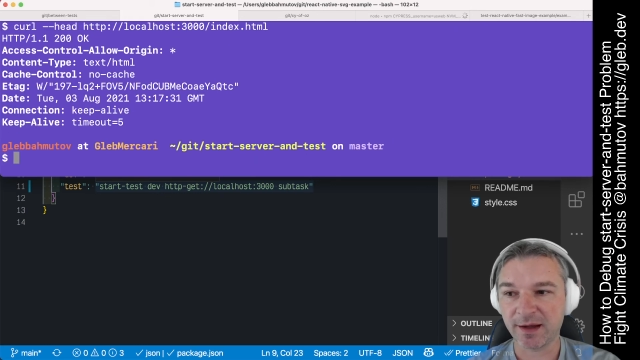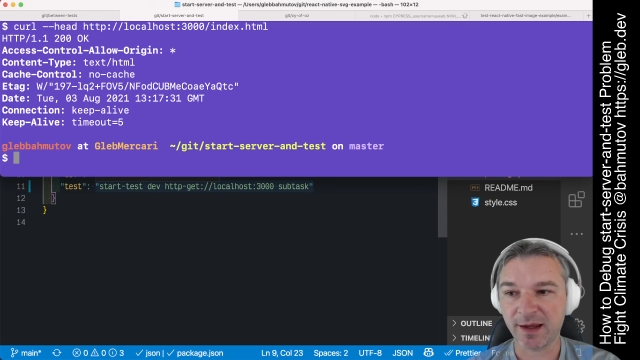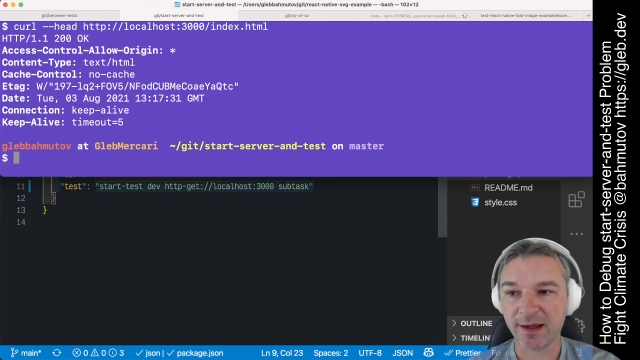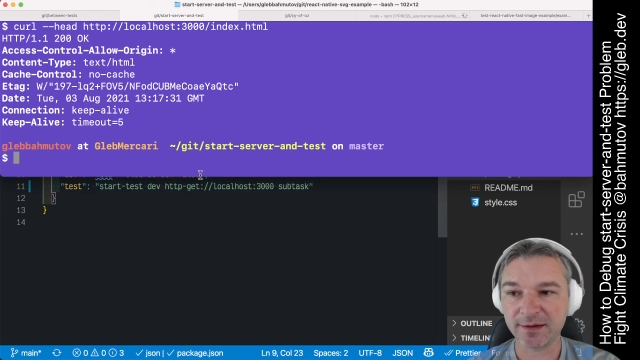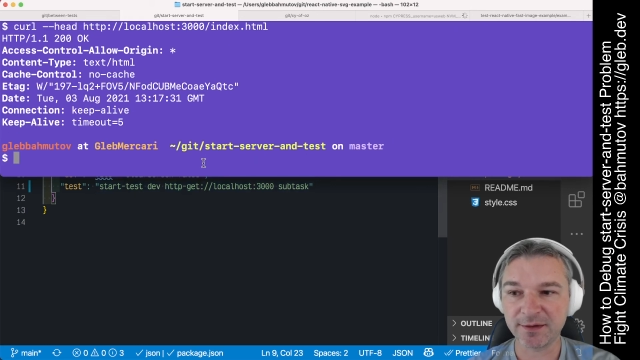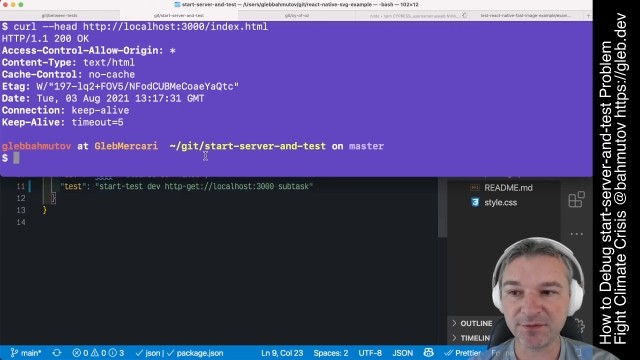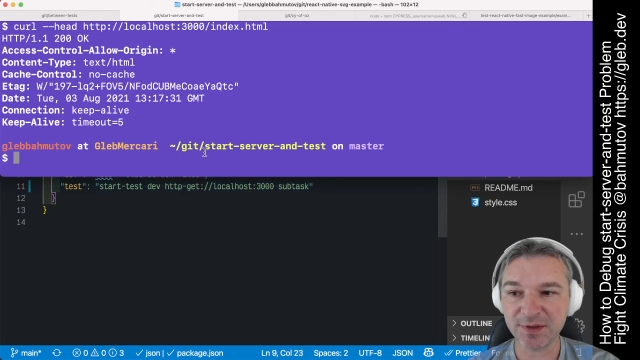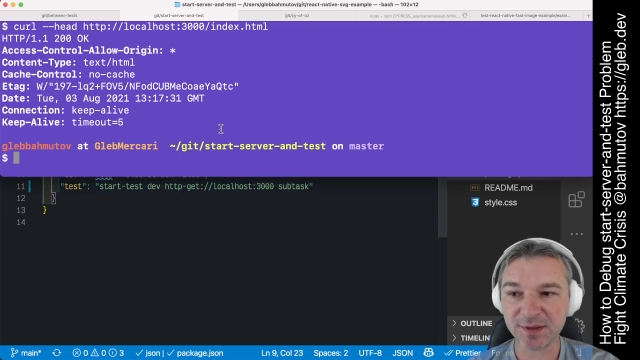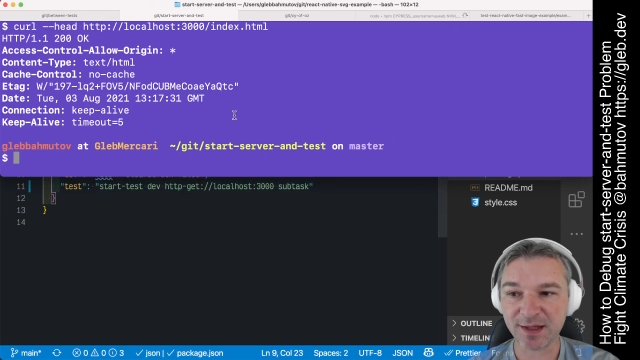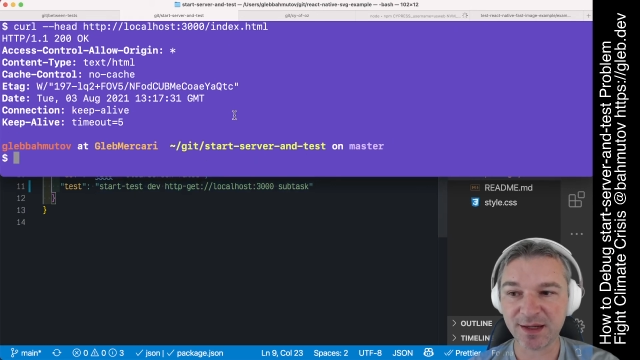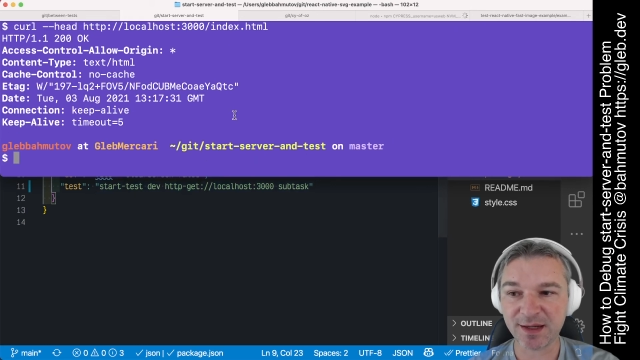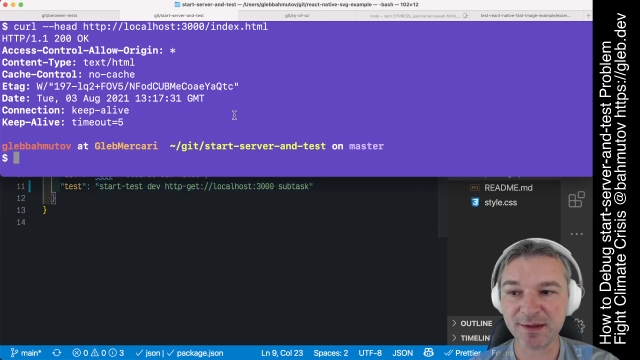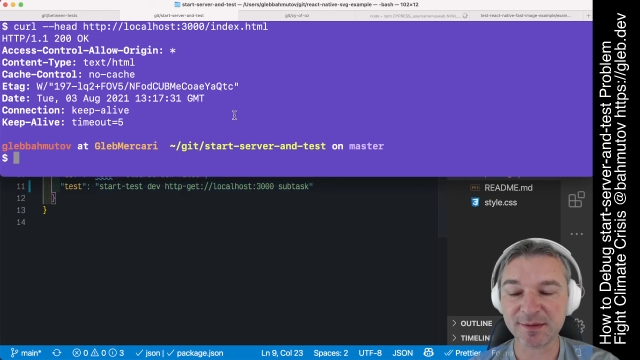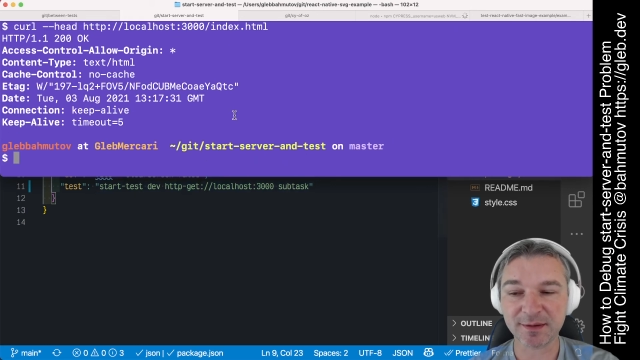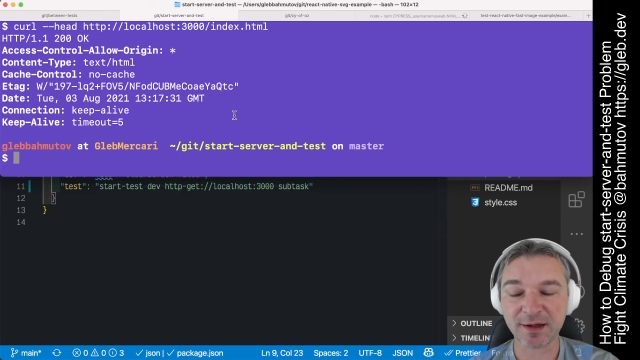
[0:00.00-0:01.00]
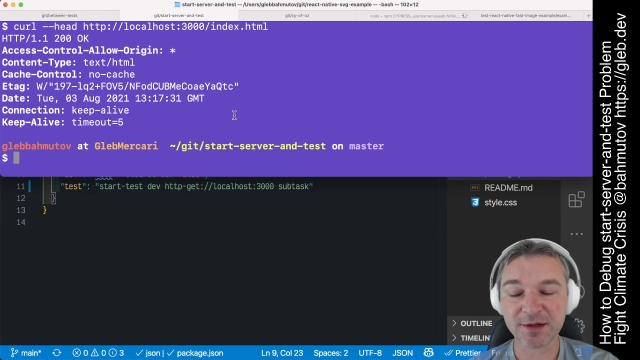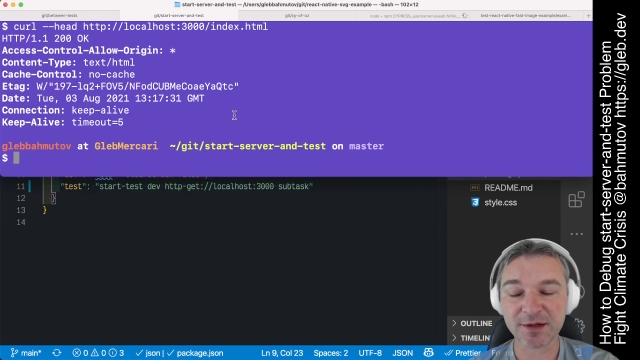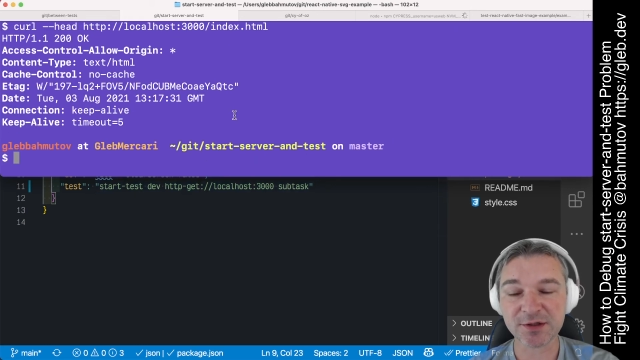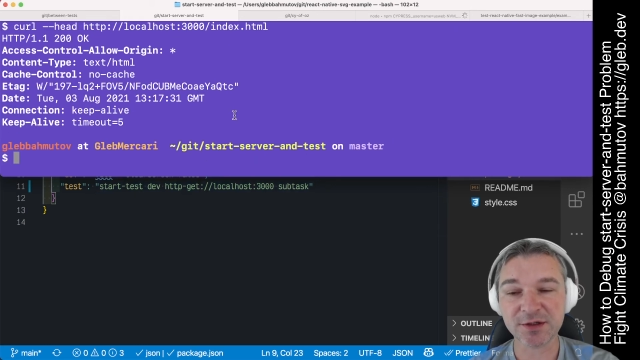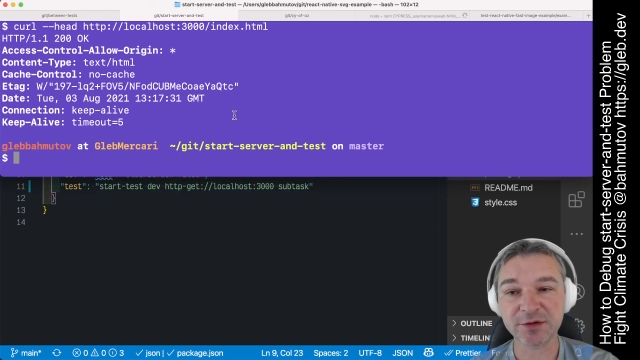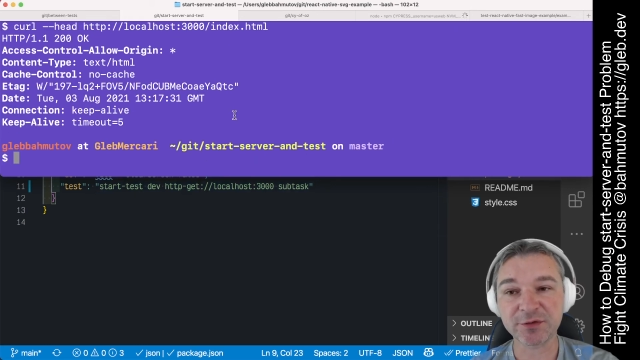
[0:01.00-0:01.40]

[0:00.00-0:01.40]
And in this case, it actually